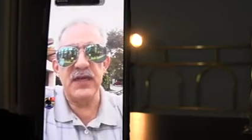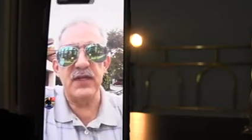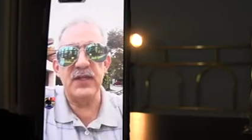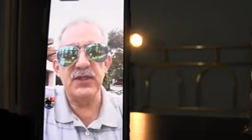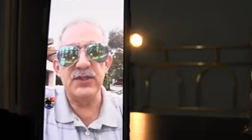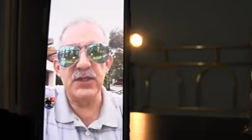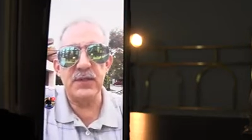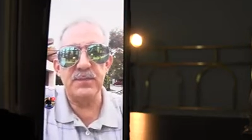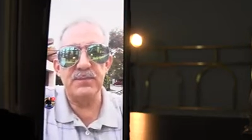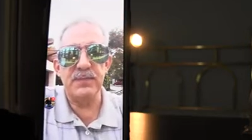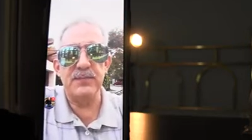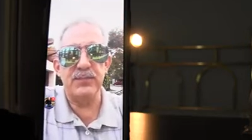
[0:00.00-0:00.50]

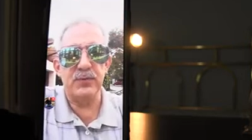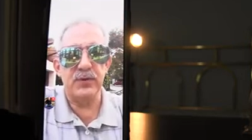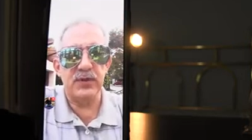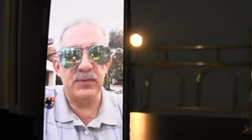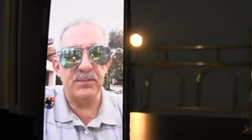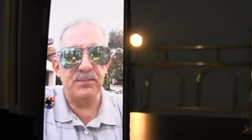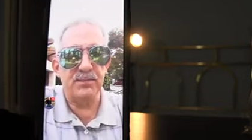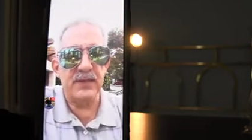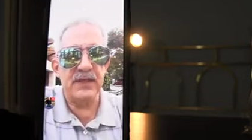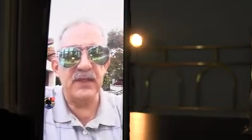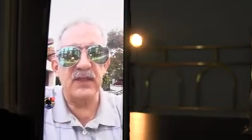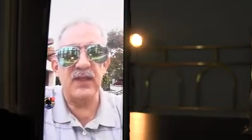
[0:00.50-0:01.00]
people to
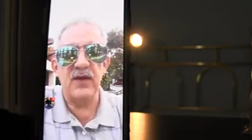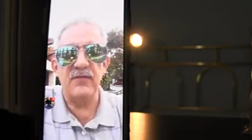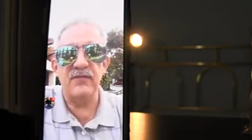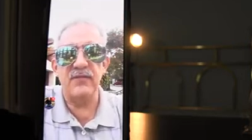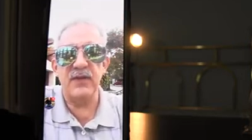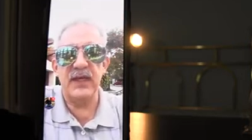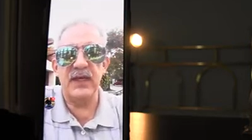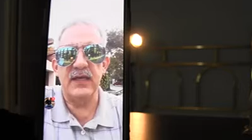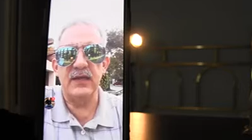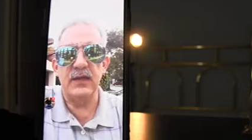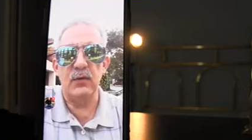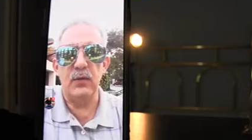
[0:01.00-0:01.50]
be loved, like
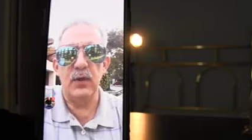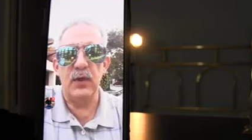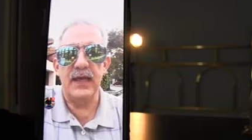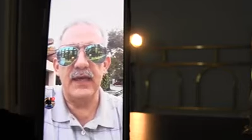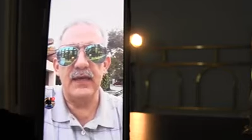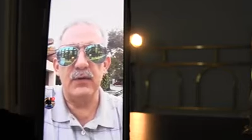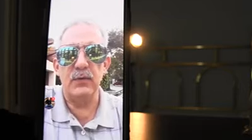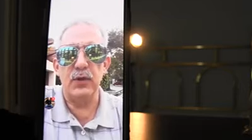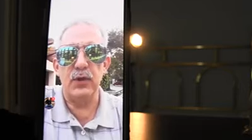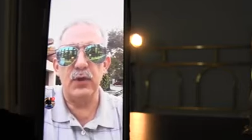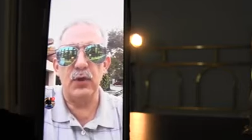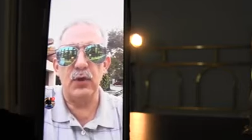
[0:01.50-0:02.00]
like
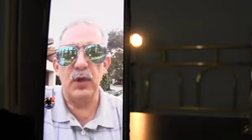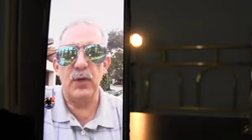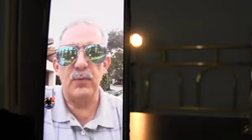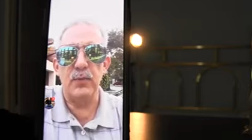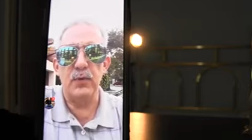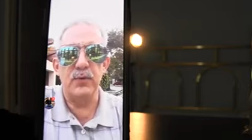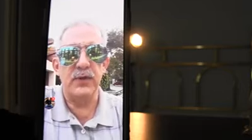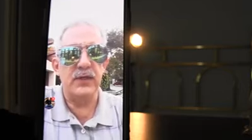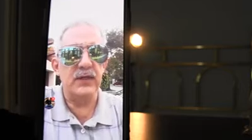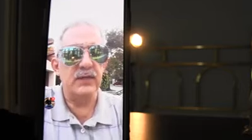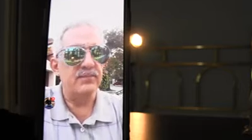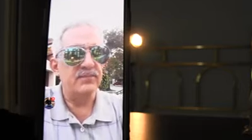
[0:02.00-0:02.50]
with Laura
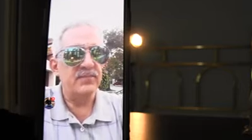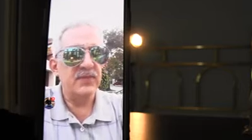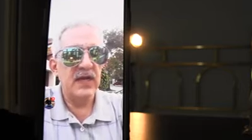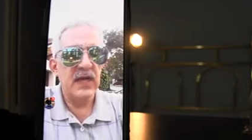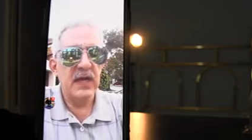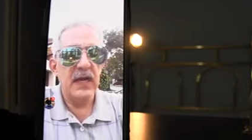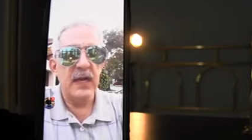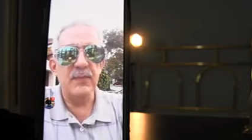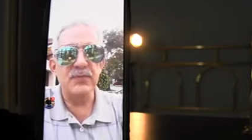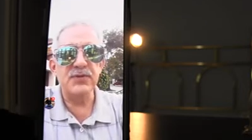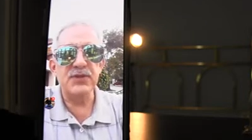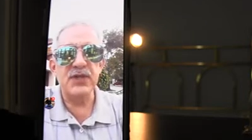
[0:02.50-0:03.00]
Marie.
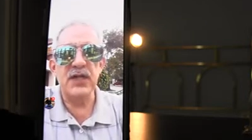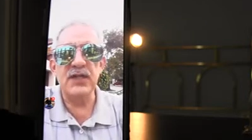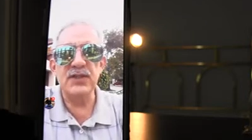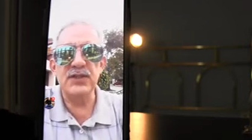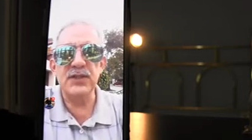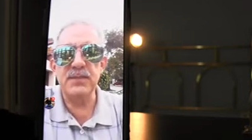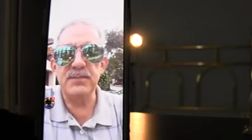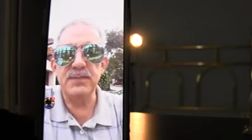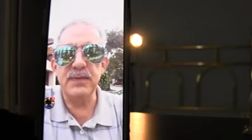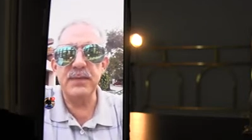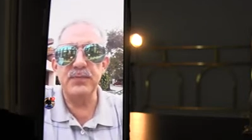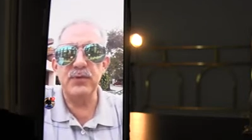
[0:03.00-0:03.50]
I'm challenging
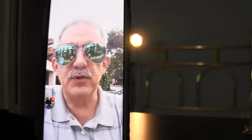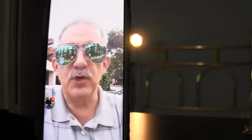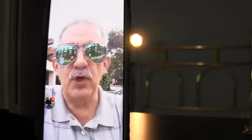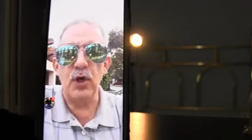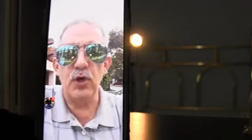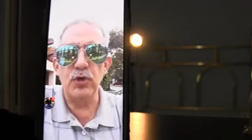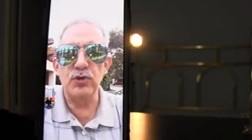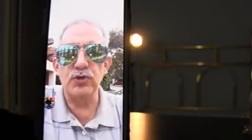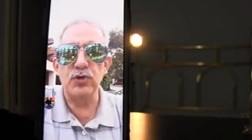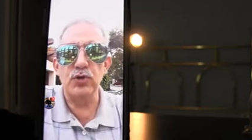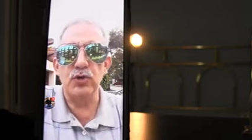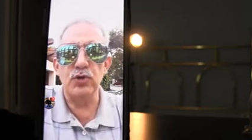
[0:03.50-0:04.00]
people to
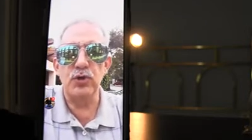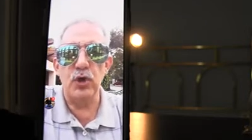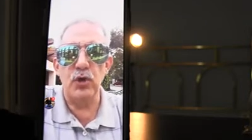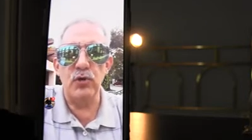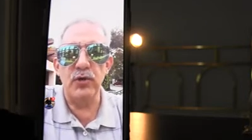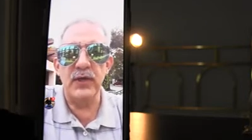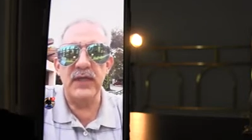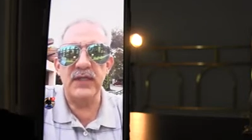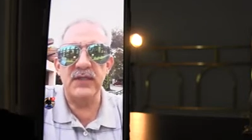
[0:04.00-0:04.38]
also donate